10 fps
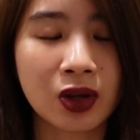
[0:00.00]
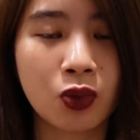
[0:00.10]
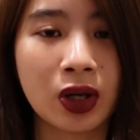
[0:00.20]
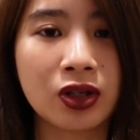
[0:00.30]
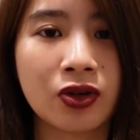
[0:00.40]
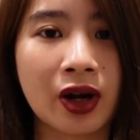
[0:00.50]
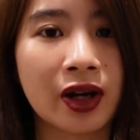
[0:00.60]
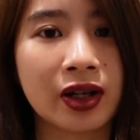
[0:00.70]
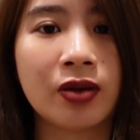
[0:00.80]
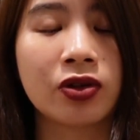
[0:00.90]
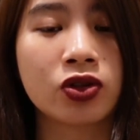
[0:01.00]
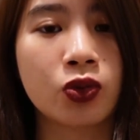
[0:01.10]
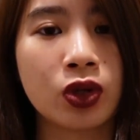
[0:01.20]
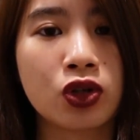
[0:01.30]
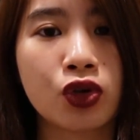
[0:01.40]
when you are unable
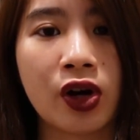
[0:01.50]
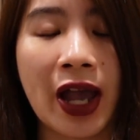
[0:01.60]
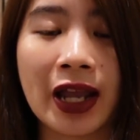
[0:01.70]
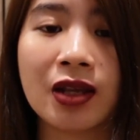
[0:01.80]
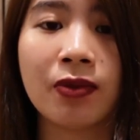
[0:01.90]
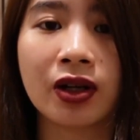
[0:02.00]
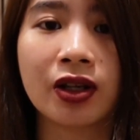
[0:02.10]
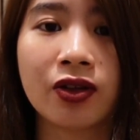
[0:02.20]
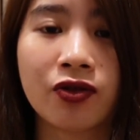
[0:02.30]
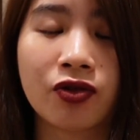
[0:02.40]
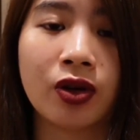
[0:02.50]
to withdraw any money